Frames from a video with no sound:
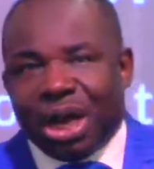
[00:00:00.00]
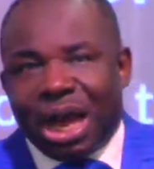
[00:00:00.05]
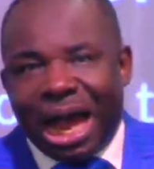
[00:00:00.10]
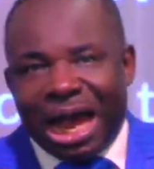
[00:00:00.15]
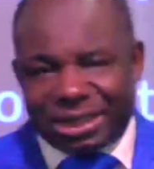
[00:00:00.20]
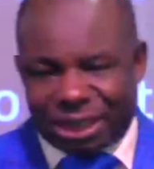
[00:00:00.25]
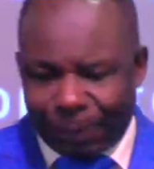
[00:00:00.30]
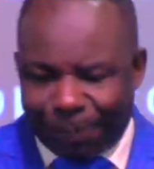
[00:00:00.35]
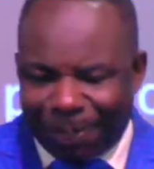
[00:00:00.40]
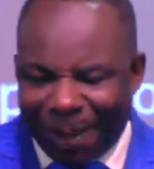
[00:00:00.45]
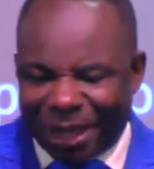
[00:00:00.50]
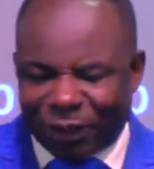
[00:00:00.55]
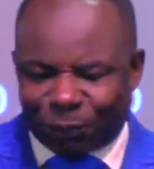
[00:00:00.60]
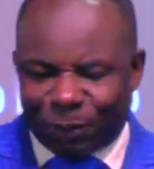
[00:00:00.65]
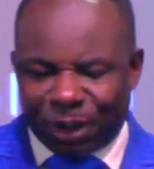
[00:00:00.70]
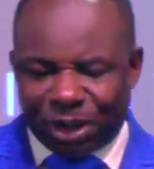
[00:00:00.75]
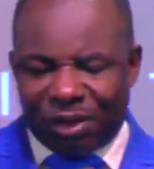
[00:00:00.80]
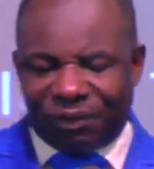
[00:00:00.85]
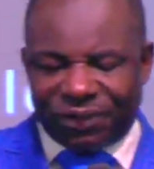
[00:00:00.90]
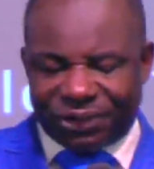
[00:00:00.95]
as a
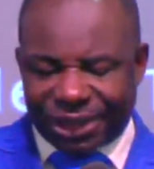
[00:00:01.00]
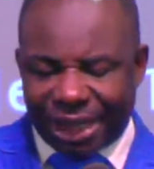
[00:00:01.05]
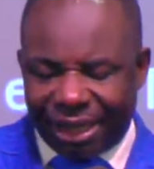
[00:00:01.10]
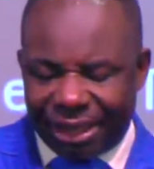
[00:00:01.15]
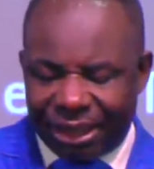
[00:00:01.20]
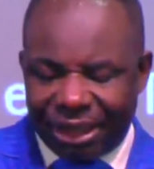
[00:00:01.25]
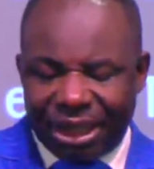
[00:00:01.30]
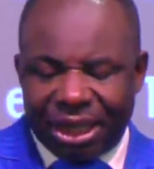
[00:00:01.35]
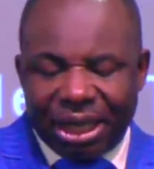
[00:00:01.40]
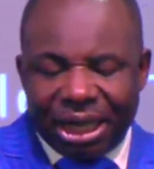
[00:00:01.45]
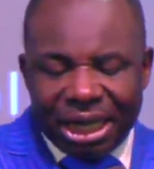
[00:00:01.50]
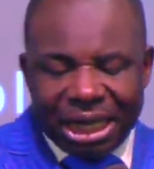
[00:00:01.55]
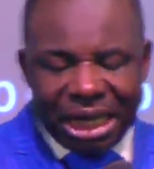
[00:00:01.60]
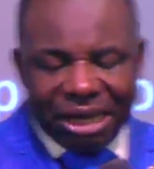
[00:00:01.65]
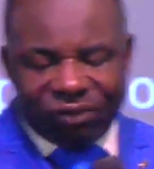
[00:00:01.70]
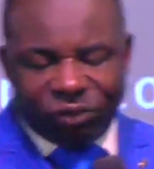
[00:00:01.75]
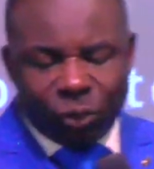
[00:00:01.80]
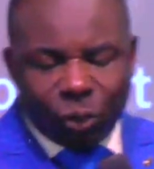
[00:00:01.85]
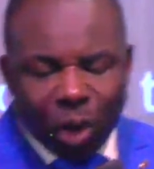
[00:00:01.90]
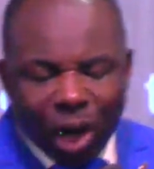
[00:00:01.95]
passport officer,
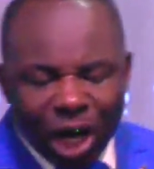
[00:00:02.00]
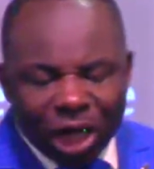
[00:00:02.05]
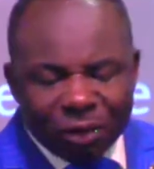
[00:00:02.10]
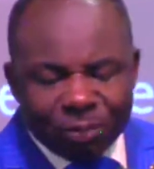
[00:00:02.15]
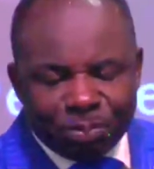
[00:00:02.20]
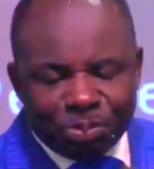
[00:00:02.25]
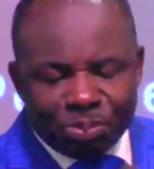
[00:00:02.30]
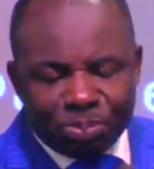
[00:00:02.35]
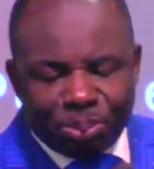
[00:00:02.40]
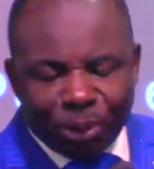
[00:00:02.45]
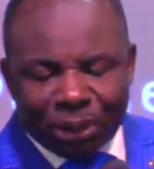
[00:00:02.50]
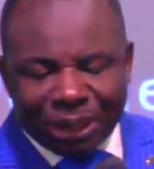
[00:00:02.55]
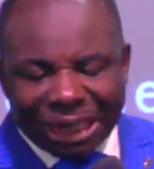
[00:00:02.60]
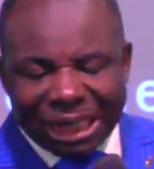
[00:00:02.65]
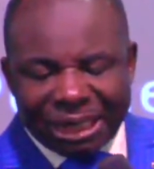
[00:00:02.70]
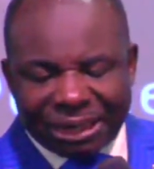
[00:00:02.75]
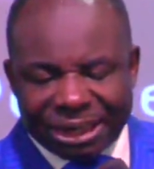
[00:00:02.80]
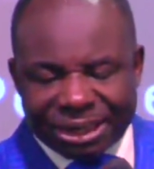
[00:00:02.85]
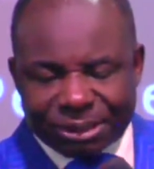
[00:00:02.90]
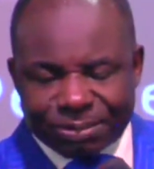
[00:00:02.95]
if one
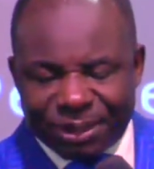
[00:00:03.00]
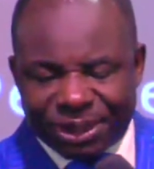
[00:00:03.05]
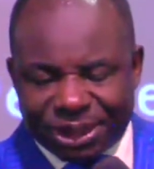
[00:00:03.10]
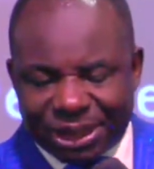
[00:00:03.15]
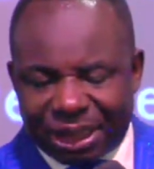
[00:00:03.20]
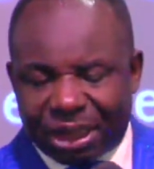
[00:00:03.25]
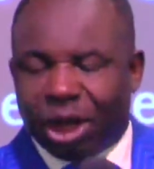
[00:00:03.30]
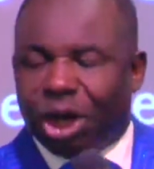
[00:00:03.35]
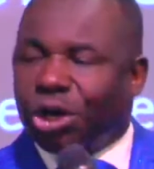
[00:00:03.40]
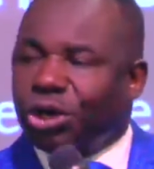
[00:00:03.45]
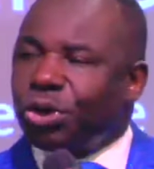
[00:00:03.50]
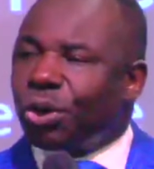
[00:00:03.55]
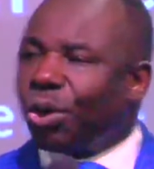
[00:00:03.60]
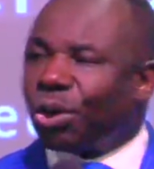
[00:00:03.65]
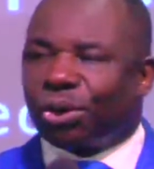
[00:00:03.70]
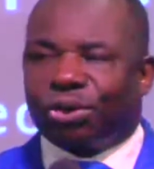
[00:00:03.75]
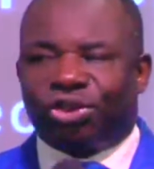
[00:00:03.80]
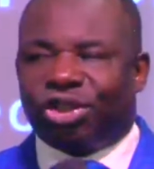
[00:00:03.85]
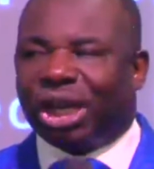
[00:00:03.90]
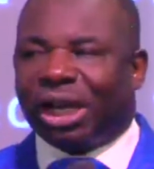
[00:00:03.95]
booklet is missing, you go
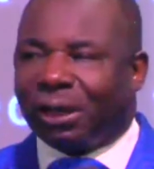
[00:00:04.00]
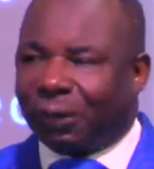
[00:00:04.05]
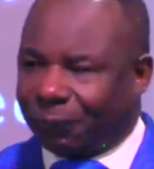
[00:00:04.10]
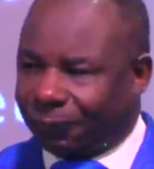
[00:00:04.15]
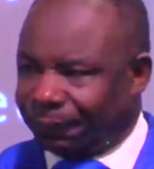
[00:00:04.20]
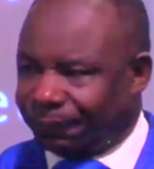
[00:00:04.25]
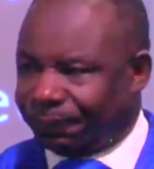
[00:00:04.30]
to jail.